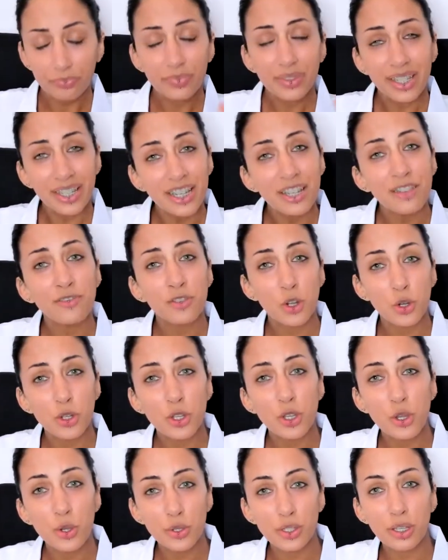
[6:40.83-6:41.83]
If you're
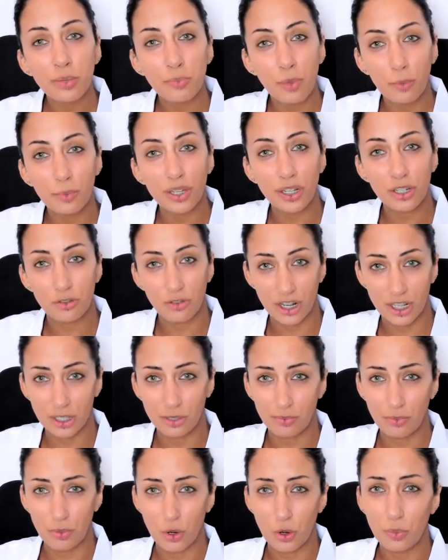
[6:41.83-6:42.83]
using public
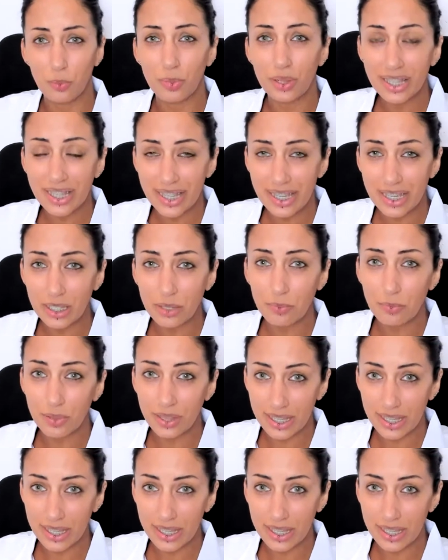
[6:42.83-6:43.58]
transport, please